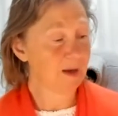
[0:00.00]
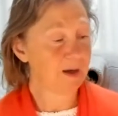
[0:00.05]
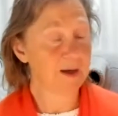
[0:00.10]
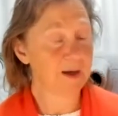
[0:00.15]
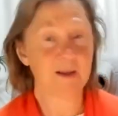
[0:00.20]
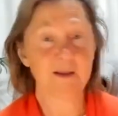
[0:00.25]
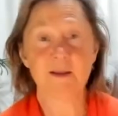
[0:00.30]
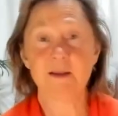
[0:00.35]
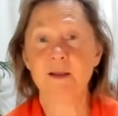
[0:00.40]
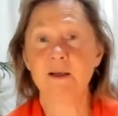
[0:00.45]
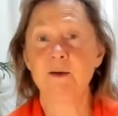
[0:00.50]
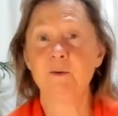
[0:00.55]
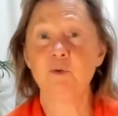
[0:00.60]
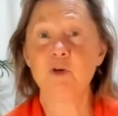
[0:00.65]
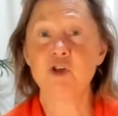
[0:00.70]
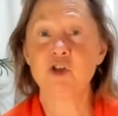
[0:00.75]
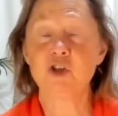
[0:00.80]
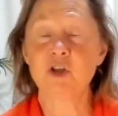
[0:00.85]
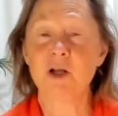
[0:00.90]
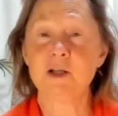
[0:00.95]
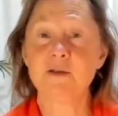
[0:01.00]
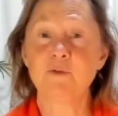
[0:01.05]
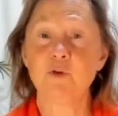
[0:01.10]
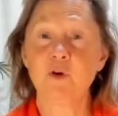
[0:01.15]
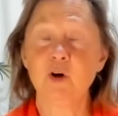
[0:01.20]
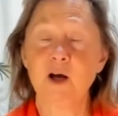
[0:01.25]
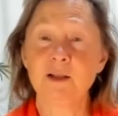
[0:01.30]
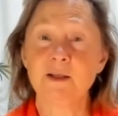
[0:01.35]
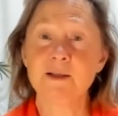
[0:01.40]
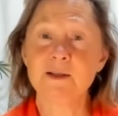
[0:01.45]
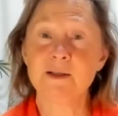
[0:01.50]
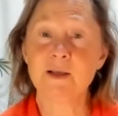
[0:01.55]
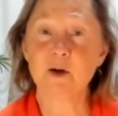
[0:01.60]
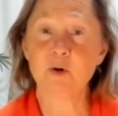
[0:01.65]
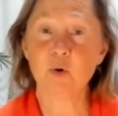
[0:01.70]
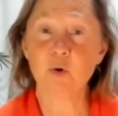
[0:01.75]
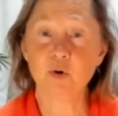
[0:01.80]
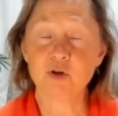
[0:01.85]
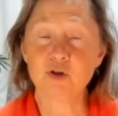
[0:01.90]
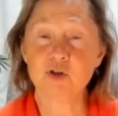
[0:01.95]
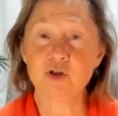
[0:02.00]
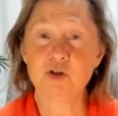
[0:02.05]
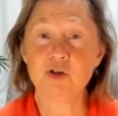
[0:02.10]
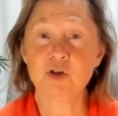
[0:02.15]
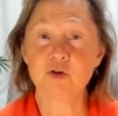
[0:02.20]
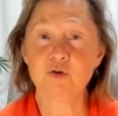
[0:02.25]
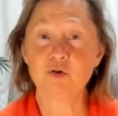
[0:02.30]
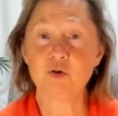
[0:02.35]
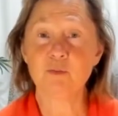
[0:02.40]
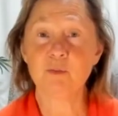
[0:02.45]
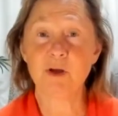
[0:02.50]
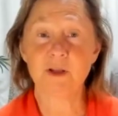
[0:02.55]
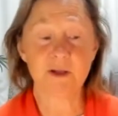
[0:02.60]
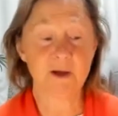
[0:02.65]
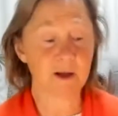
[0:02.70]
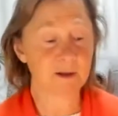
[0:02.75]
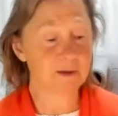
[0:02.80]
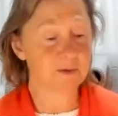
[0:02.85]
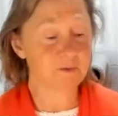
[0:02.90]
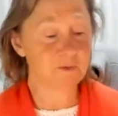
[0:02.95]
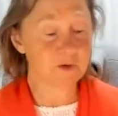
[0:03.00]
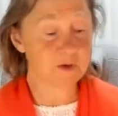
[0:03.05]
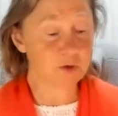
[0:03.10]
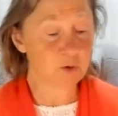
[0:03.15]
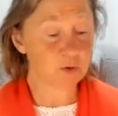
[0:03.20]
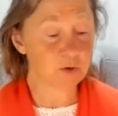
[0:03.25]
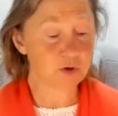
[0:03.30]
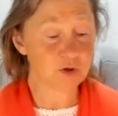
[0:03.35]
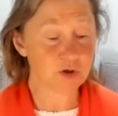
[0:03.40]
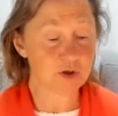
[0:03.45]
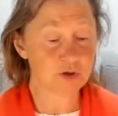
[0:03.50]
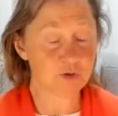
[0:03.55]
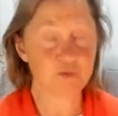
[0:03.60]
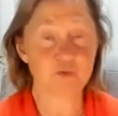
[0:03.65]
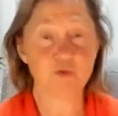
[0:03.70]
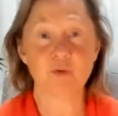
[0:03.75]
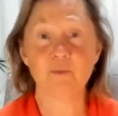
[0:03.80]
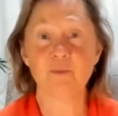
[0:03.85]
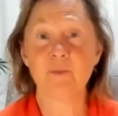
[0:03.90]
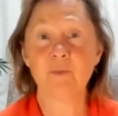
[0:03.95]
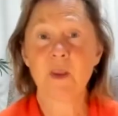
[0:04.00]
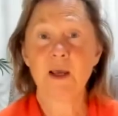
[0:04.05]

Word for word: and uh, which stands for Gut and Psychology Syndrome and Gut and Physiology Syndrome.